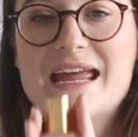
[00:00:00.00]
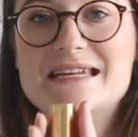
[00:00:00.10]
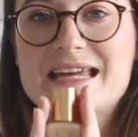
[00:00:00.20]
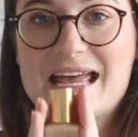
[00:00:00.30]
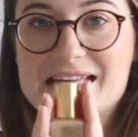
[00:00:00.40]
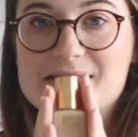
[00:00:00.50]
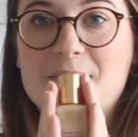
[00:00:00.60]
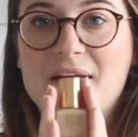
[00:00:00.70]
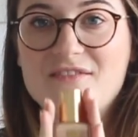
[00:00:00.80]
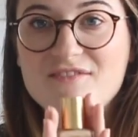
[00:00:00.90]
It is
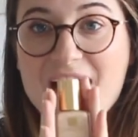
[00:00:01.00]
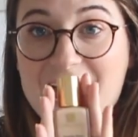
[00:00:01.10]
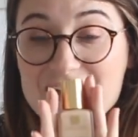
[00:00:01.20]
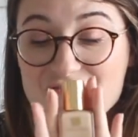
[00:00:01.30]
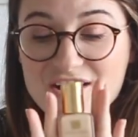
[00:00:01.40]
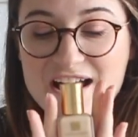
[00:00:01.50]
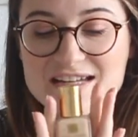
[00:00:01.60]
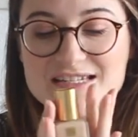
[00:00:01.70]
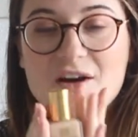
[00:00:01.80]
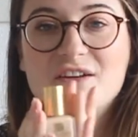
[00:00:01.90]
my
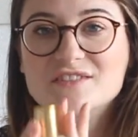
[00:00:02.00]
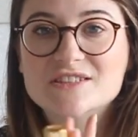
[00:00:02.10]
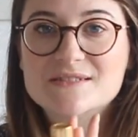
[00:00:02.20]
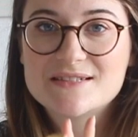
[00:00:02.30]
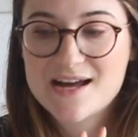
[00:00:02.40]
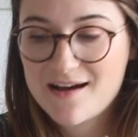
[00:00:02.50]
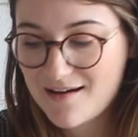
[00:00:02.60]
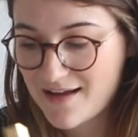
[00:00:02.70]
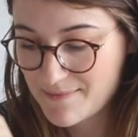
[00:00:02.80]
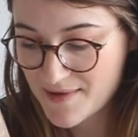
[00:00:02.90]
favourite of all
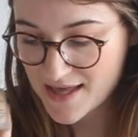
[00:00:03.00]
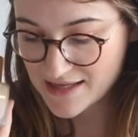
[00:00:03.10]
time.